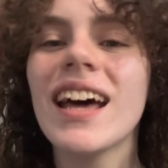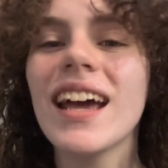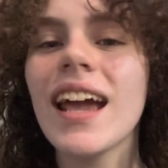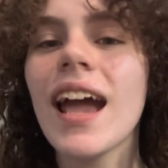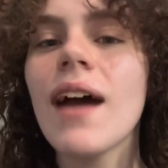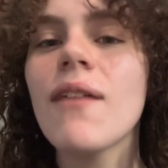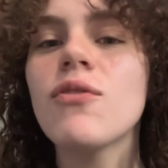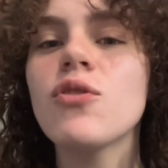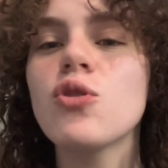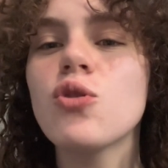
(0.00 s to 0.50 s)

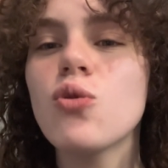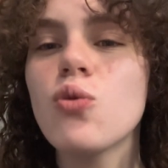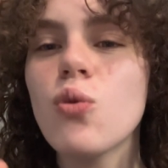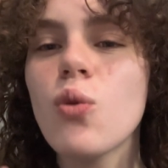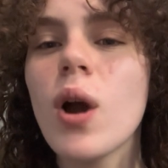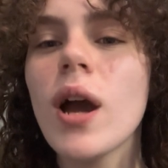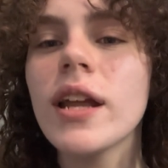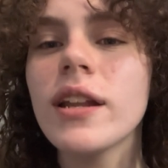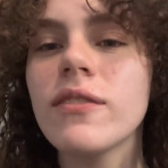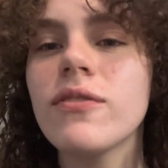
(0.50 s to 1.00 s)
have a,
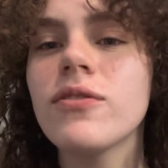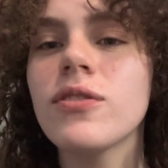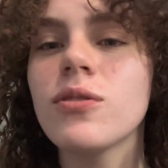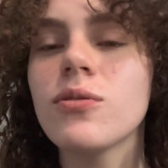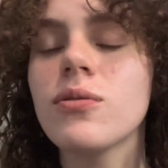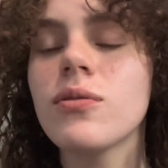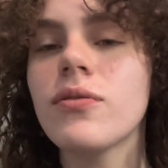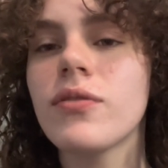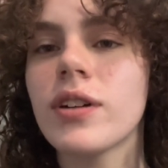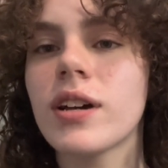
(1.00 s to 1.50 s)
quite a few
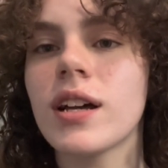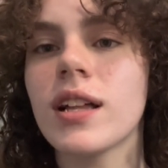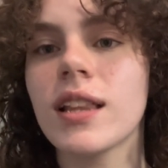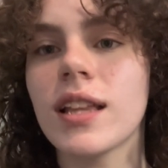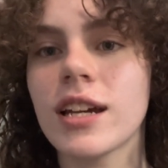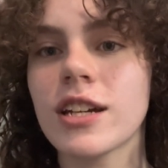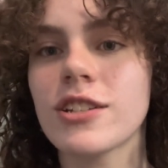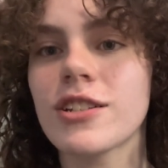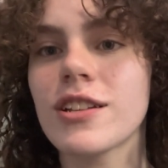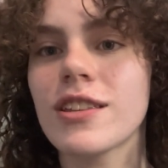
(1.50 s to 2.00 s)
of a
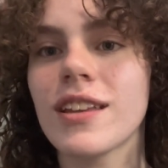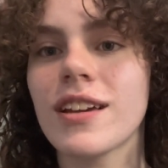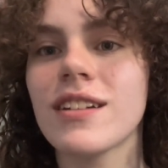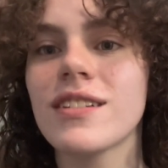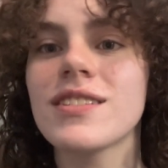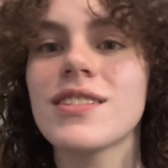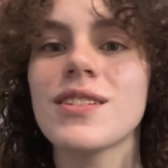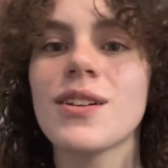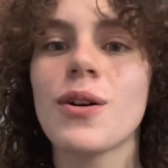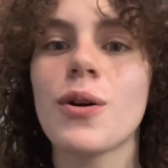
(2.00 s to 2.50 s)
collection there,
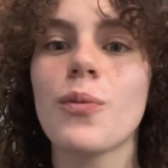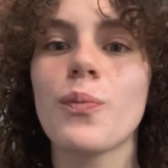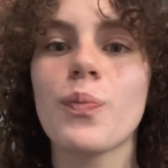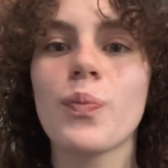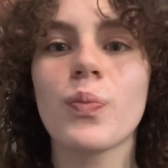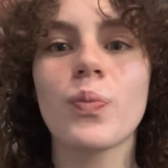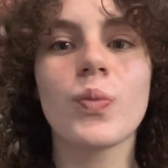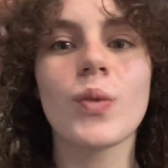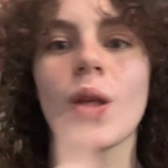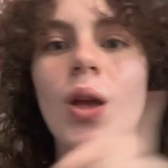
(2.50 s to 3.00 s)
so
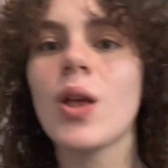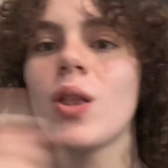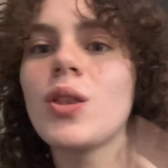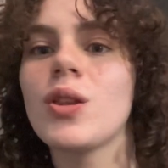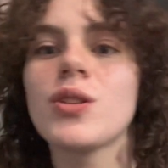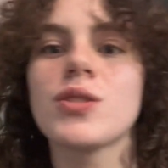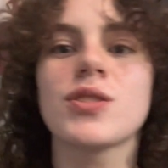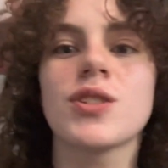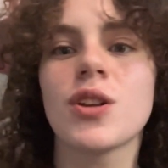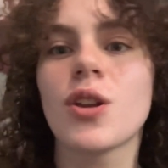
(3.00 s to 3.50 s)

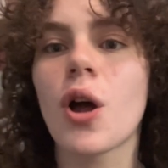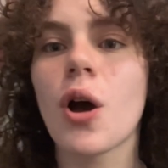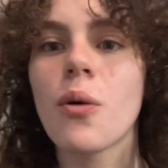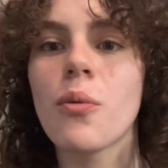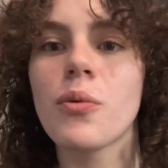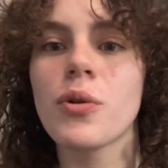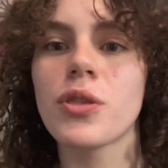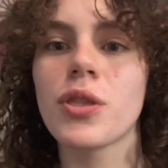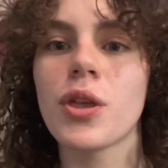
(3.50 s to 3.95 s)
let's get on with